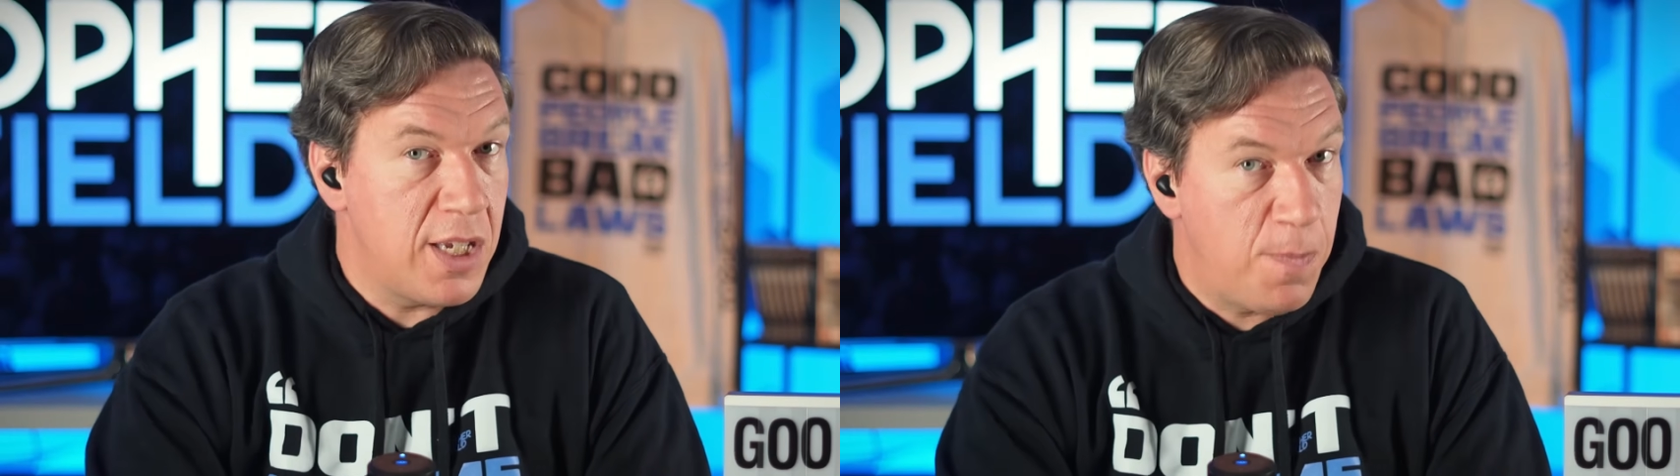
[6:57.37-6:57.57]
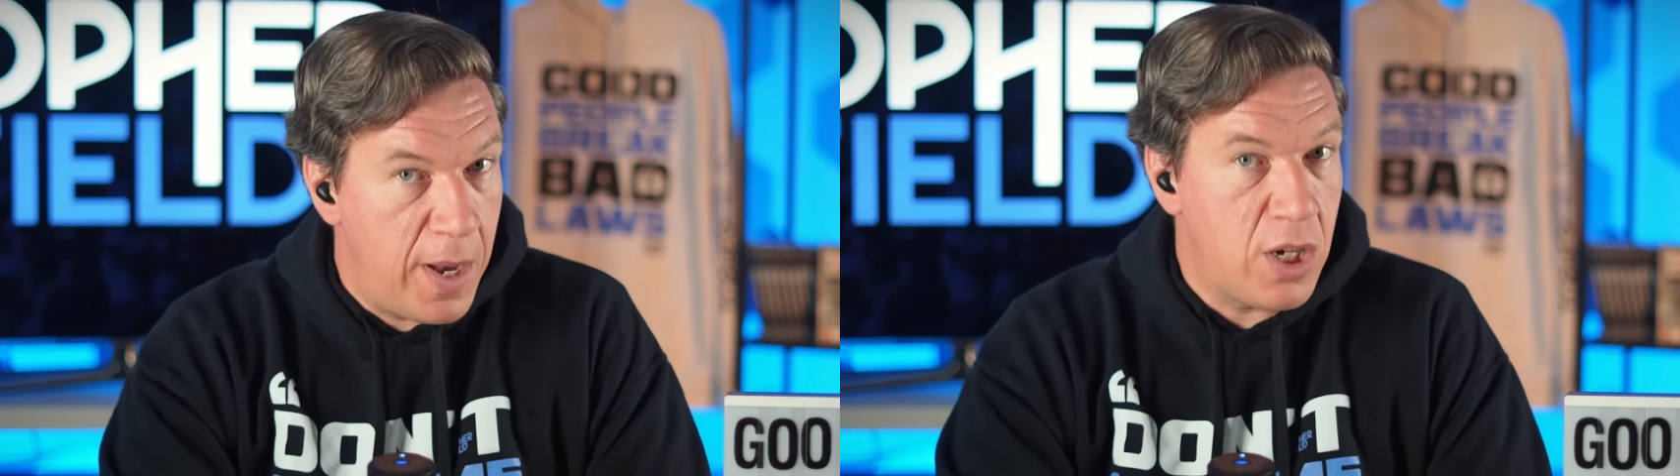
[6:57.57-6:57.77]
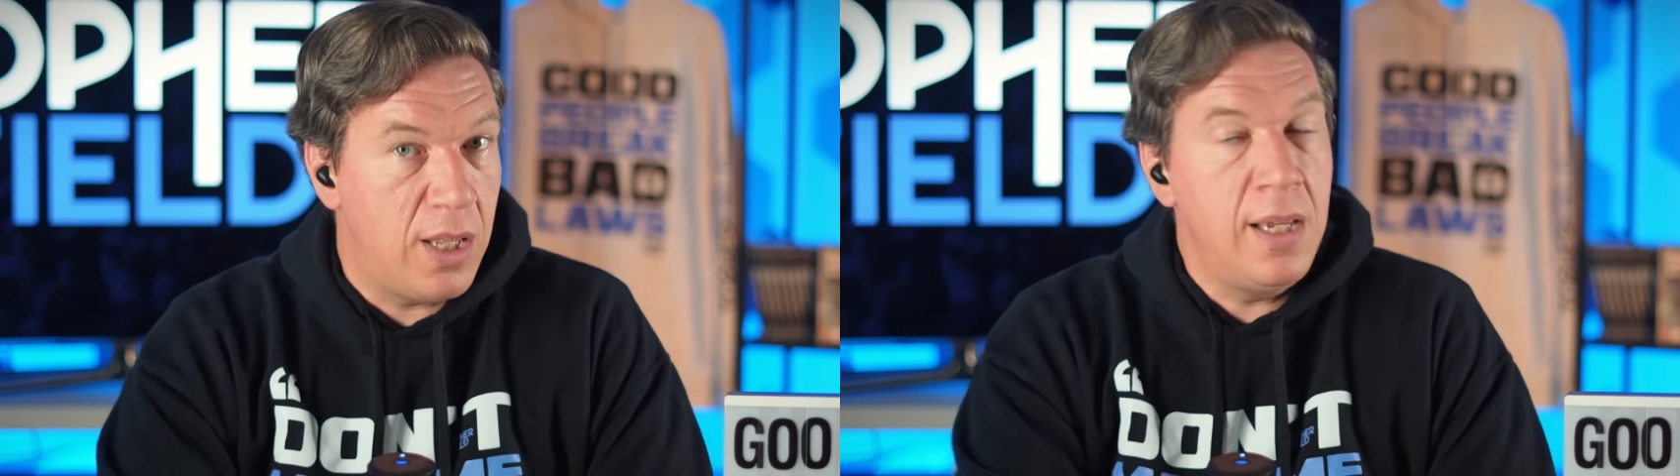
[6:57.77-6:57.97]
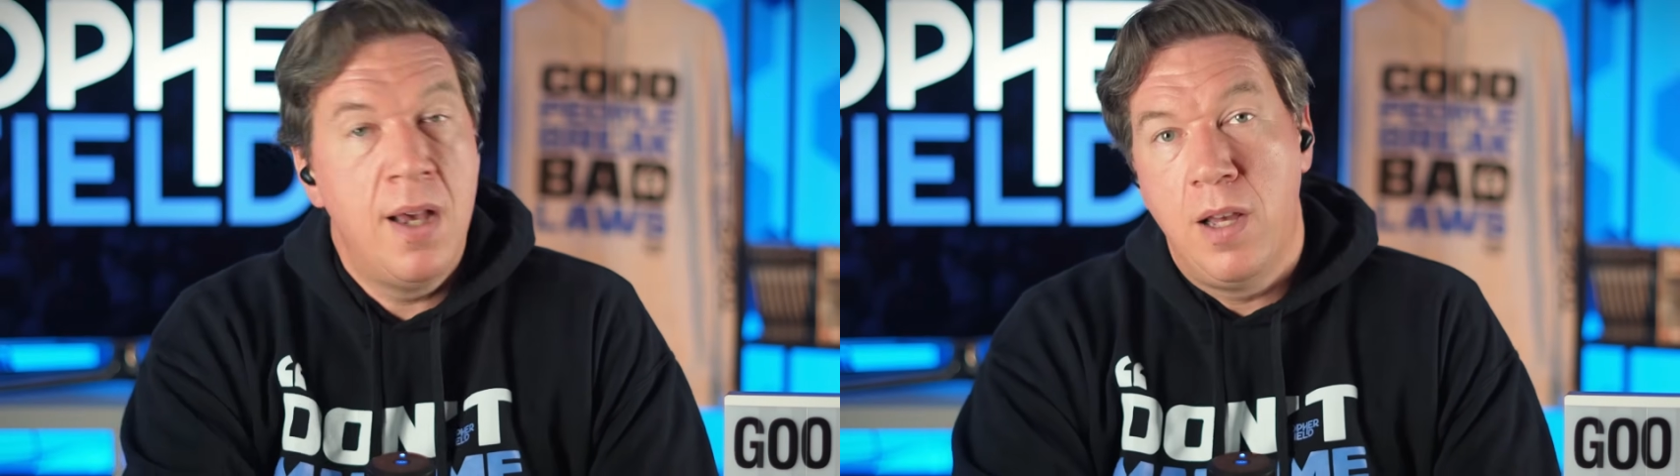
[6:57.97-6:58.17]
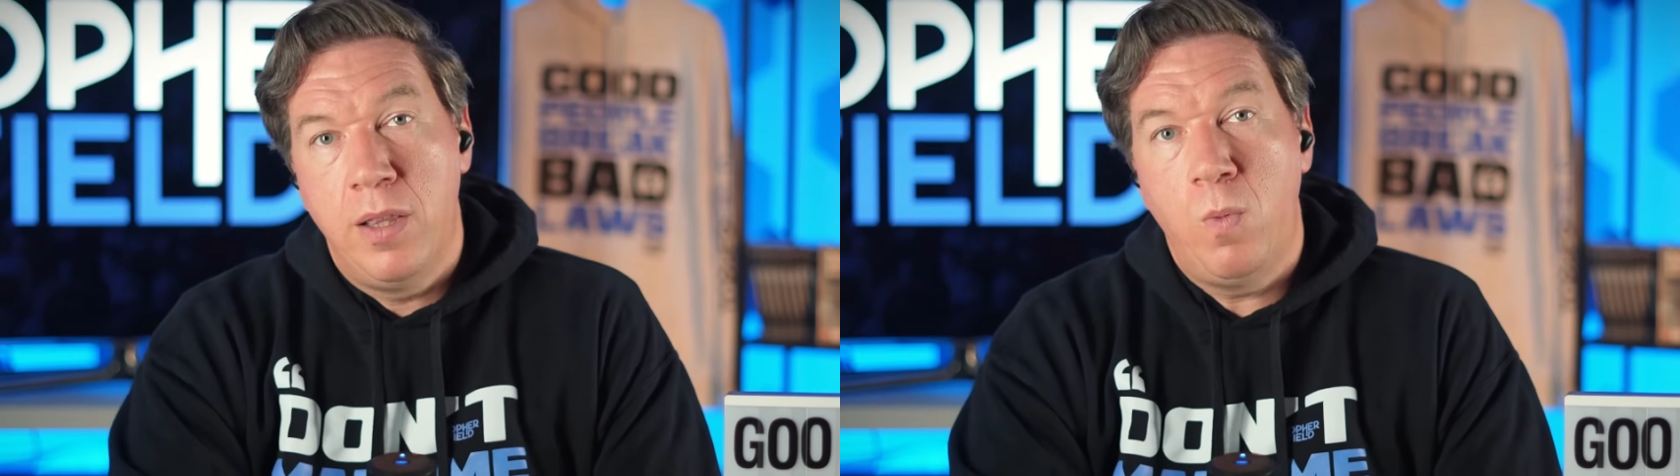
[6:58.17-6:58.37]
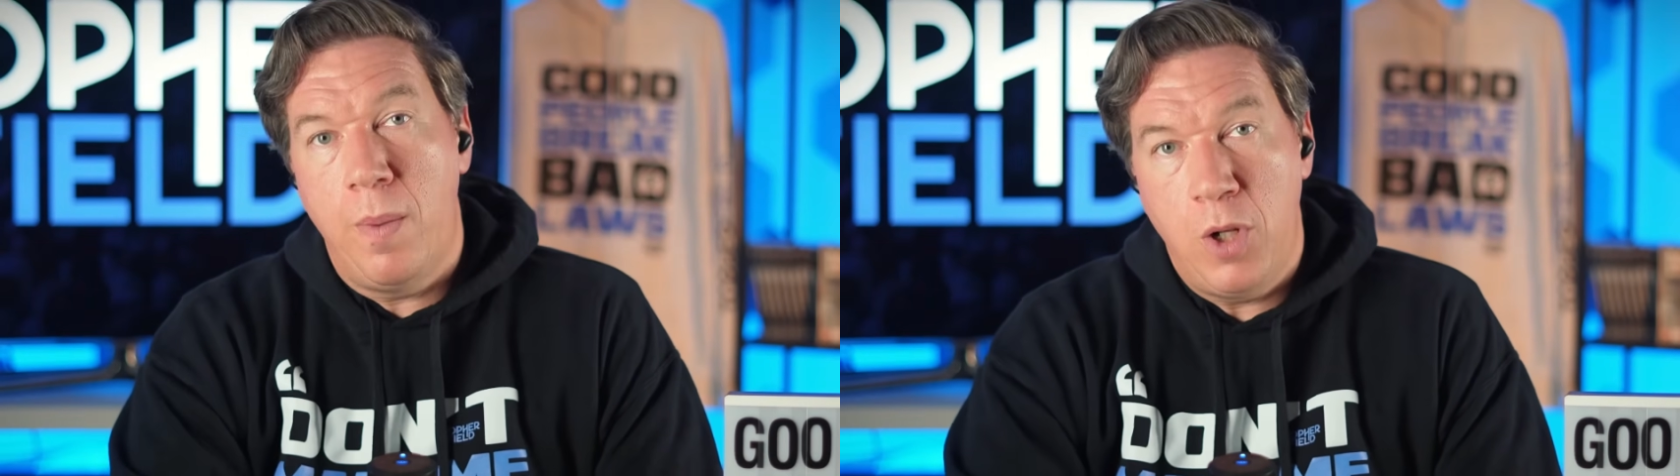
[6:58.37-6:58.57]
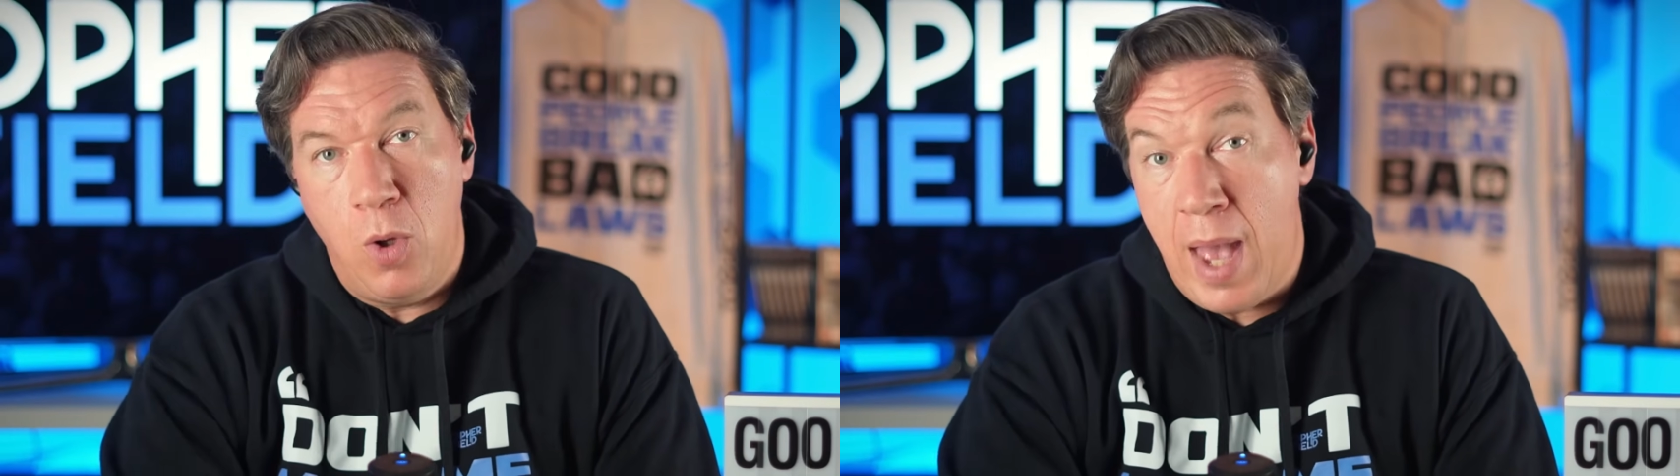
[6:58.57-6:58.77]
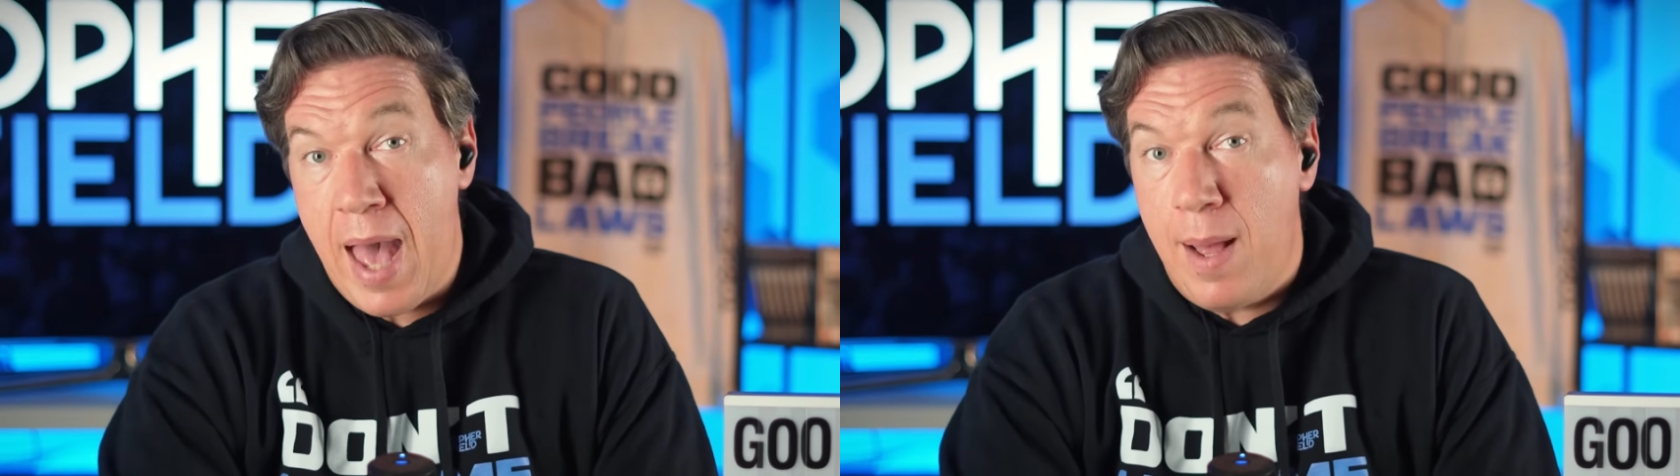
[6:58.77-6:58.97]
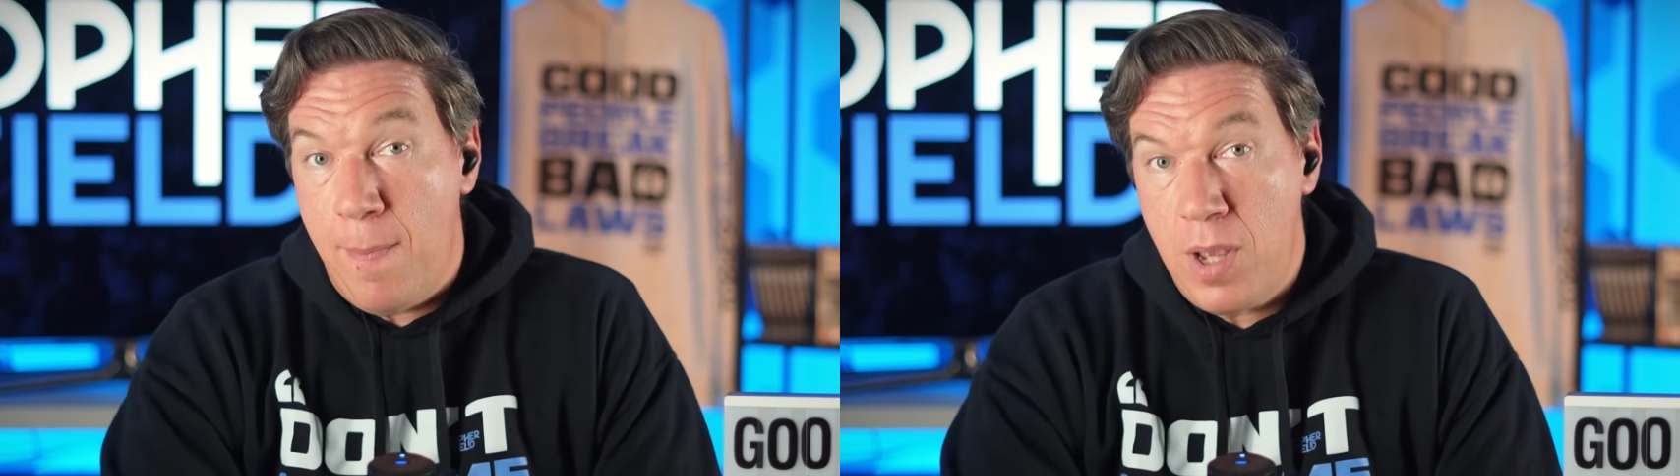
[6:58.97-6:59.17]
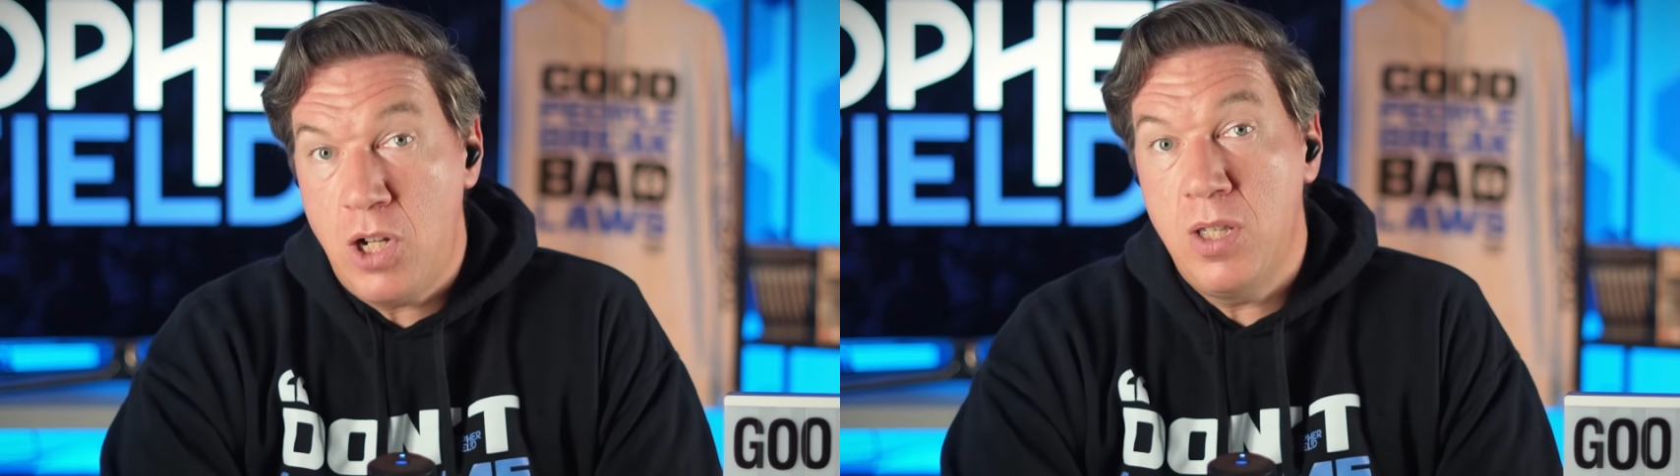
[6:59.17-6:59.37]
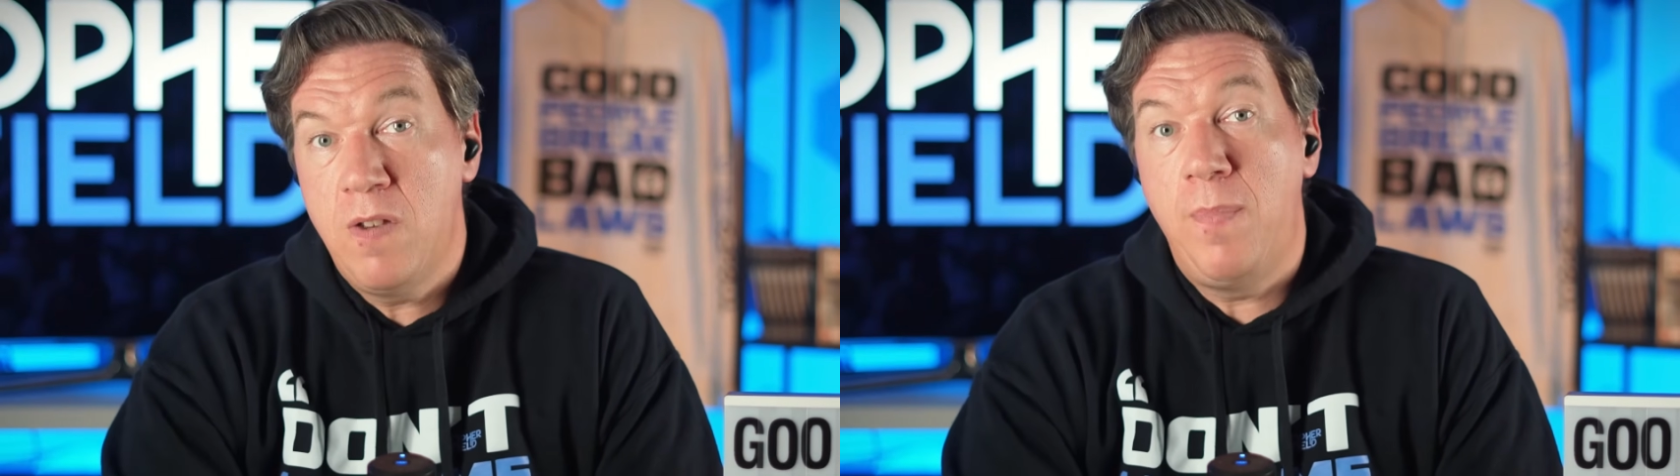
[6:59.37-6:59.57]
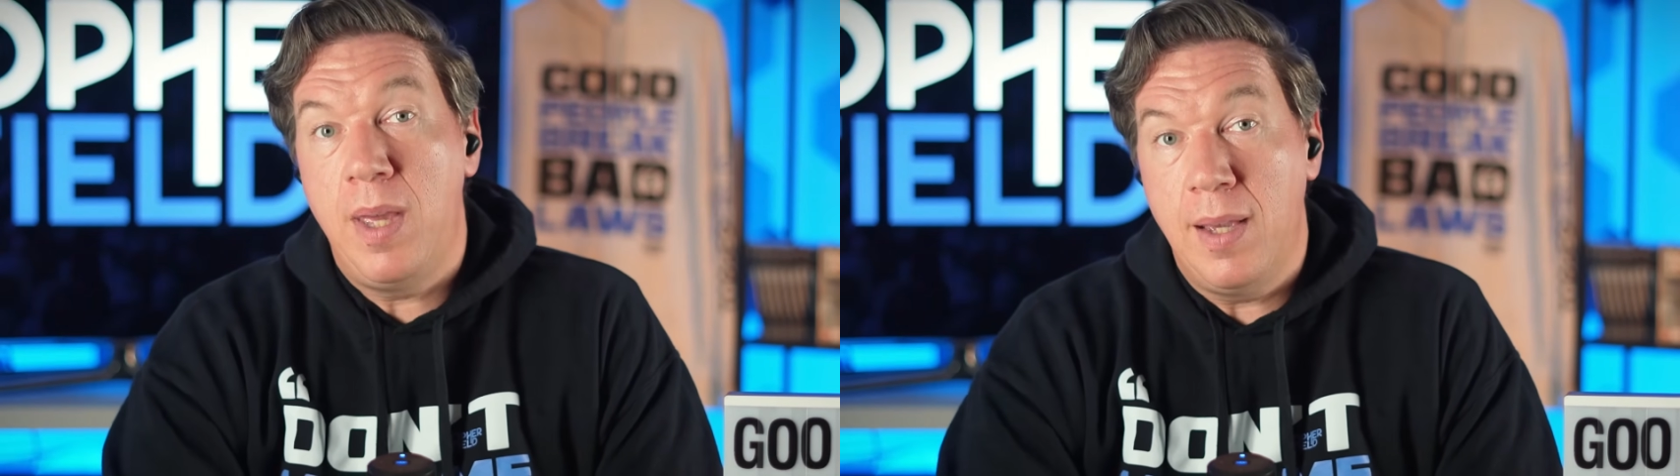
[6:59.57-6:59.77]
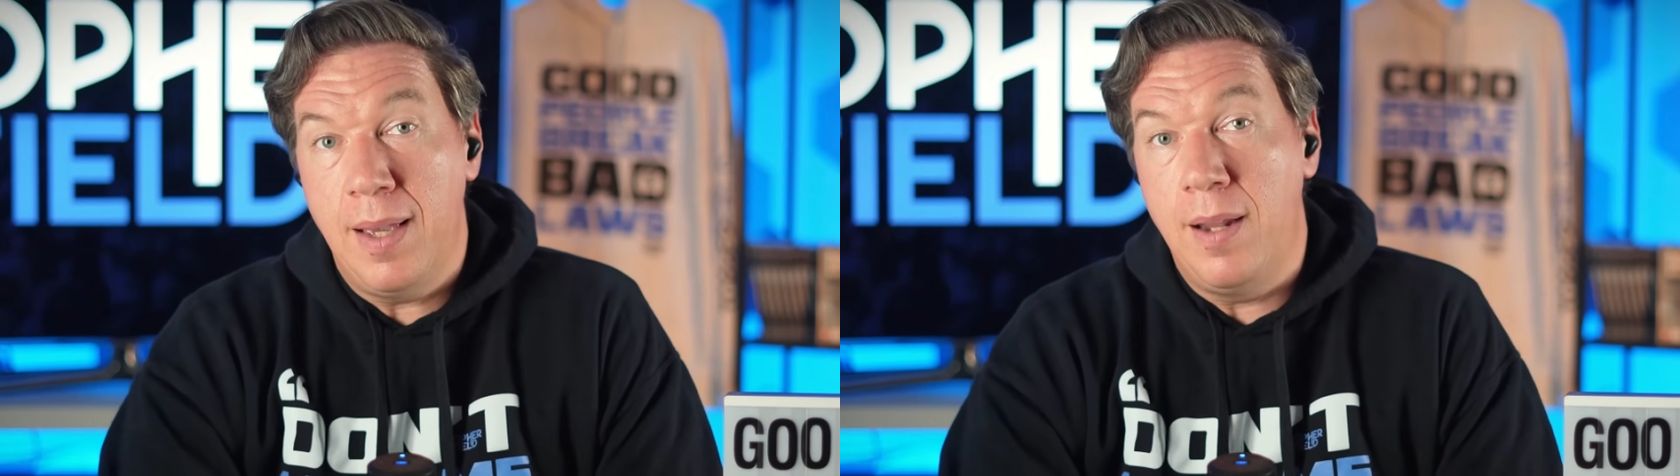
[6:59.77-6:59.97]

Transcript: especially the women who had ambitions of being